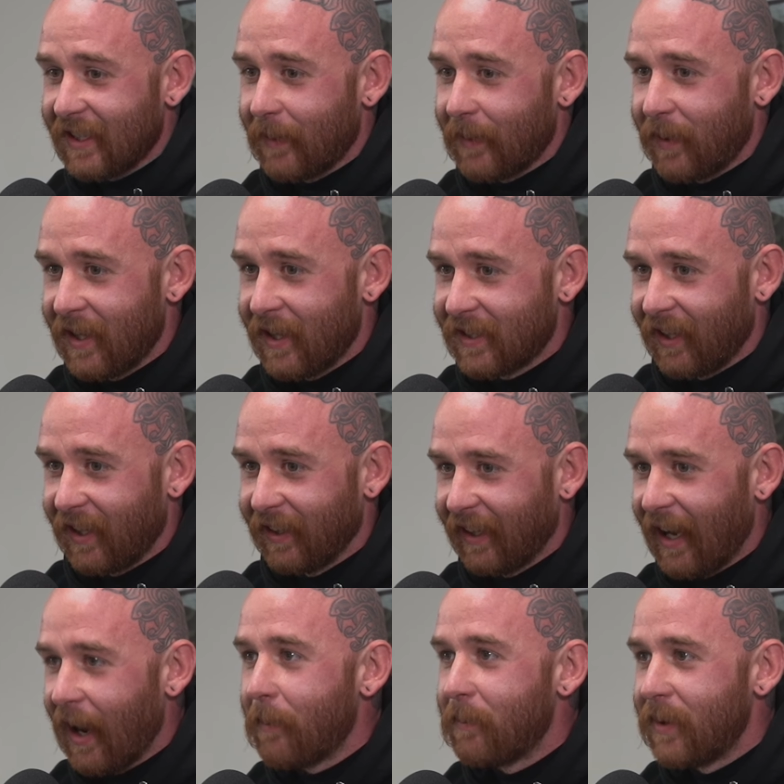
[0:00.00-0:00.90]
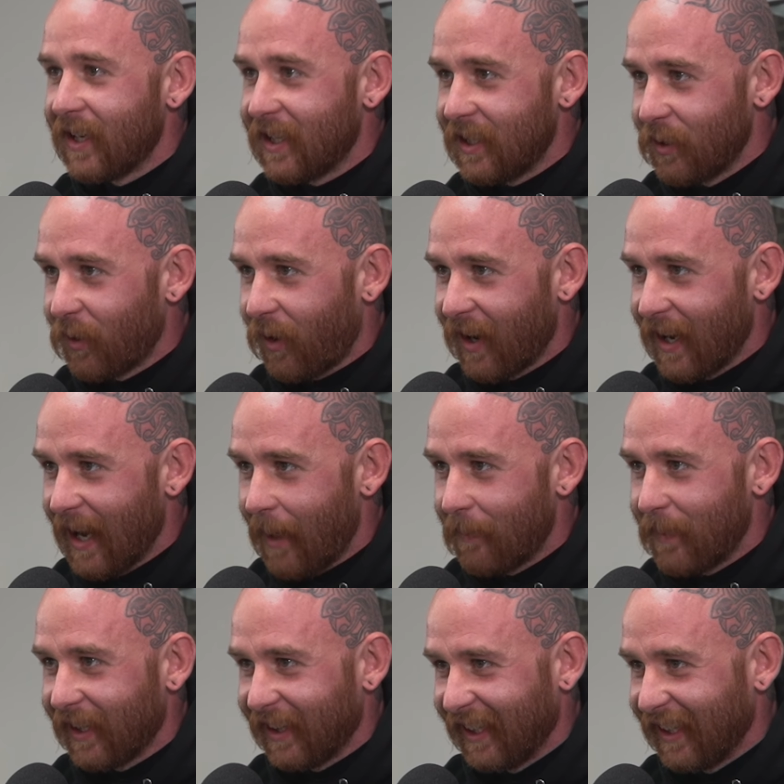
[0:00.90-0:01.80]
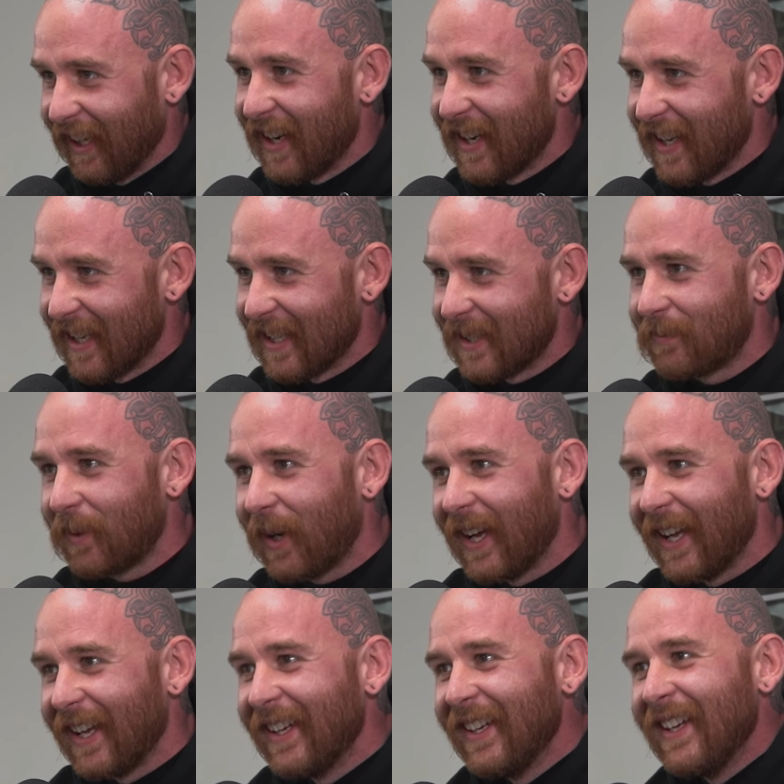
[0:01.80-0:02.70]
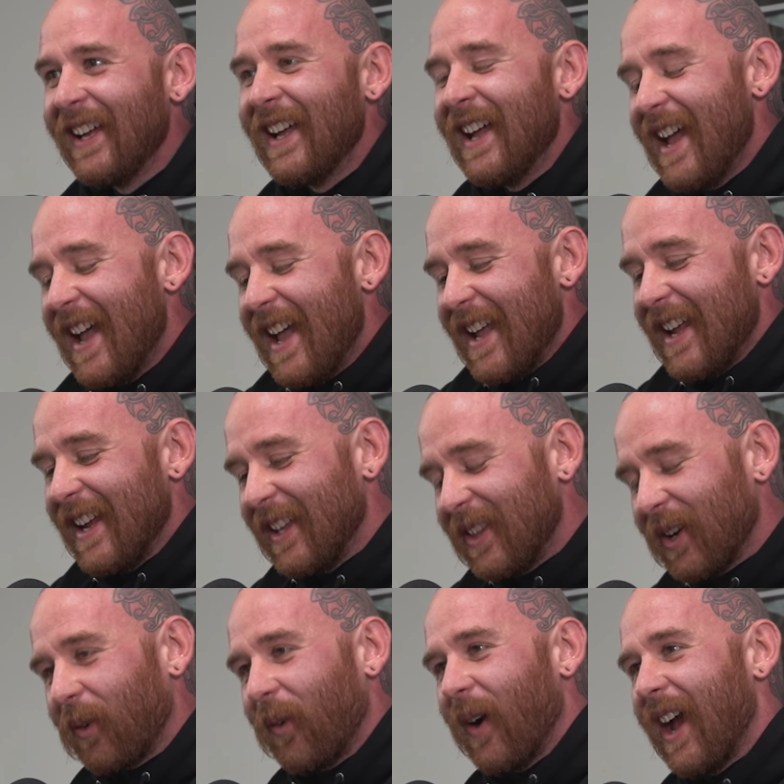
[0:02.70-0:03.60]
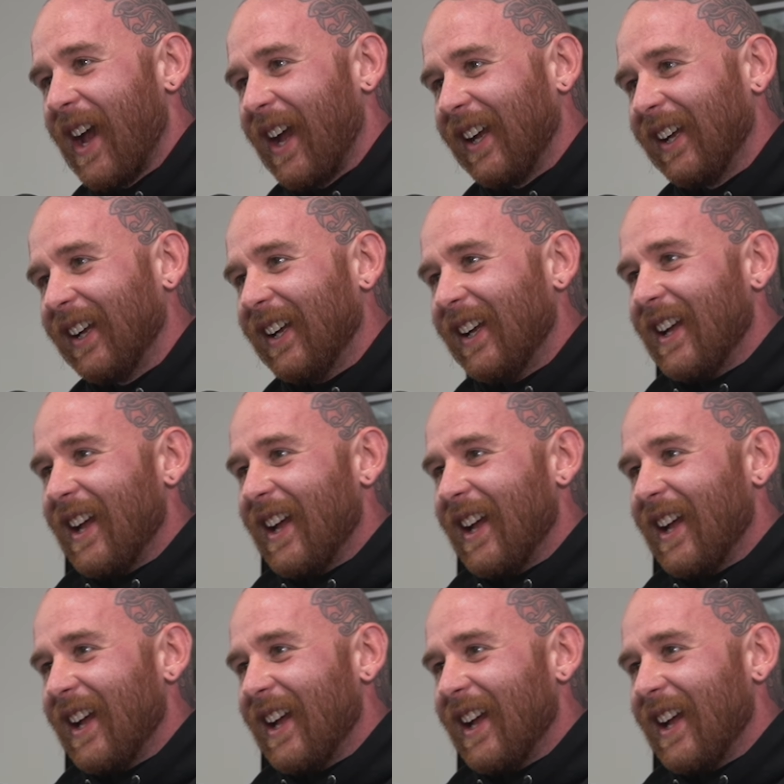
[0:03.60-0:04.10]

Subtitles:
it depends on how big you are and how big the gun is. But either way,